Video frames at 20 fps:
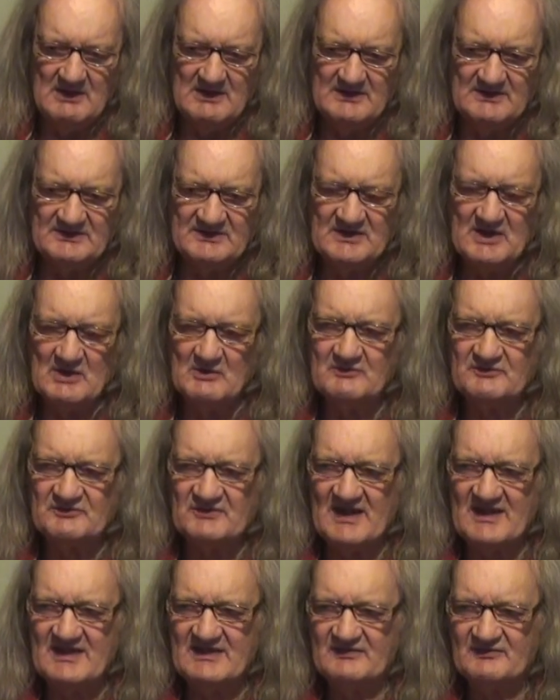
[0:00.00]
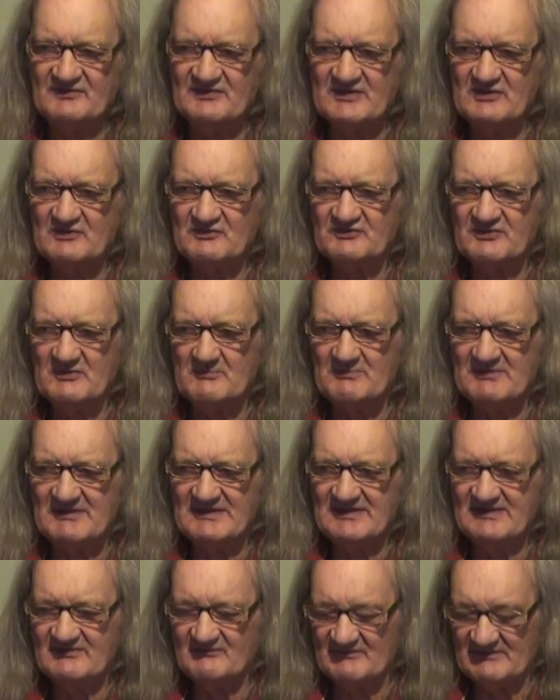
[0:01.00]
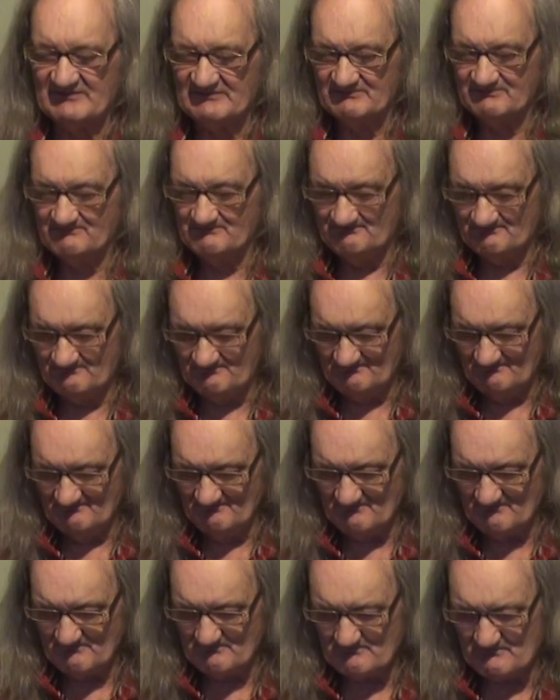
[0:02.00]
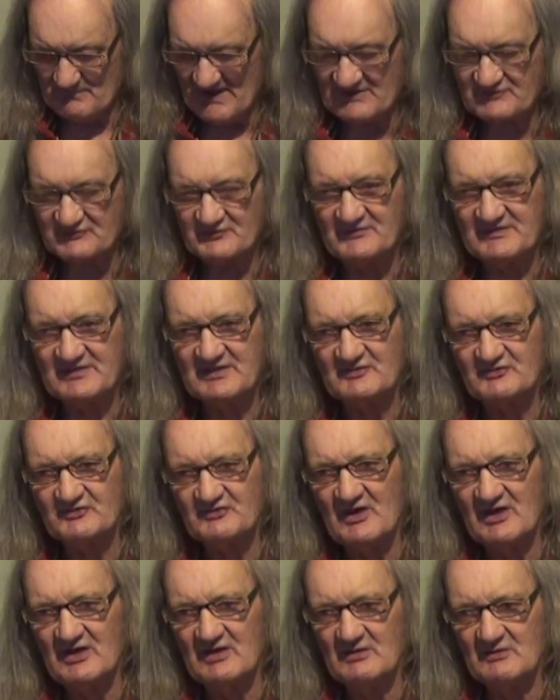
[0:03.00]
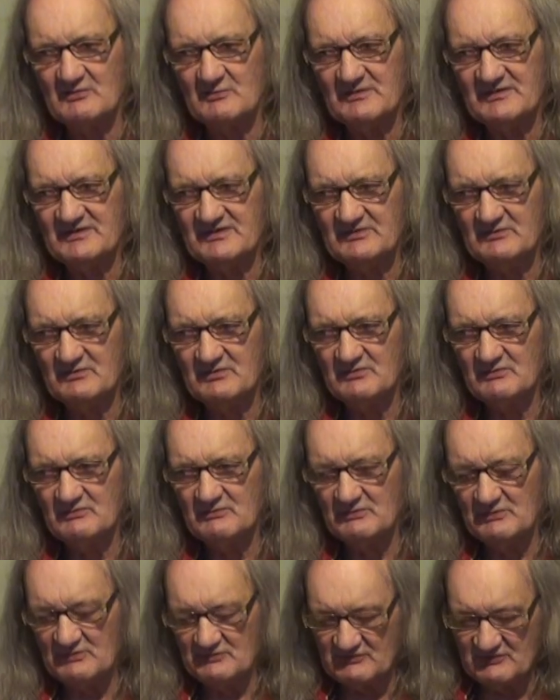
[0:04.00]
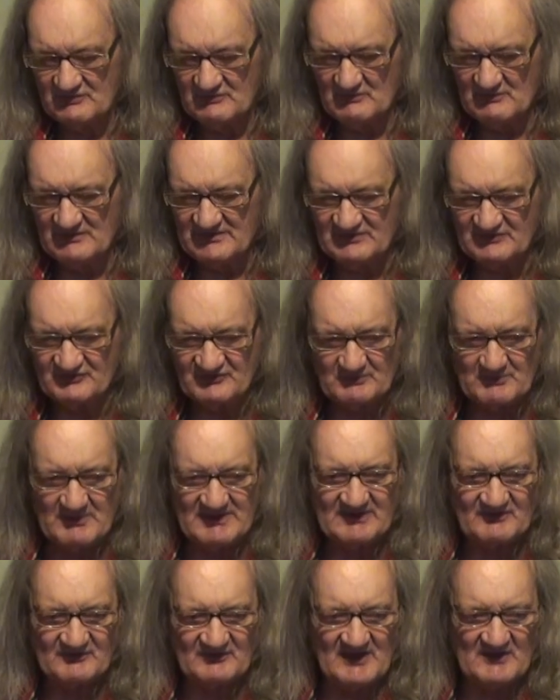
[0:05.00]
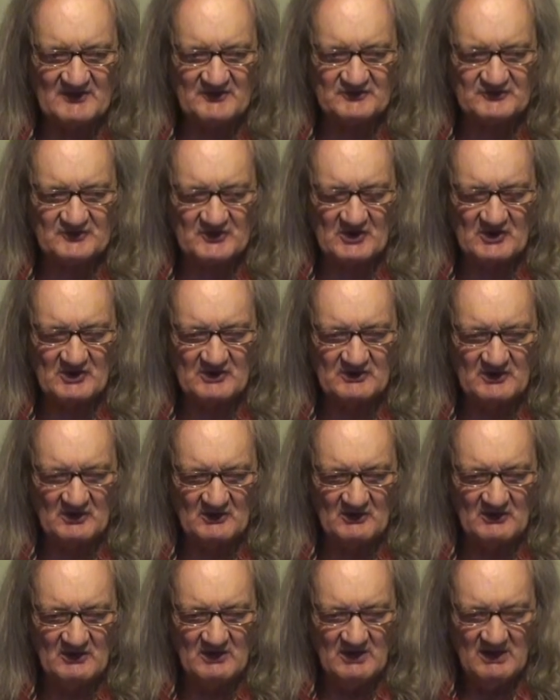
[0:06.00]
In the old days, they used to believe it, battering a child when he speaks out of turn or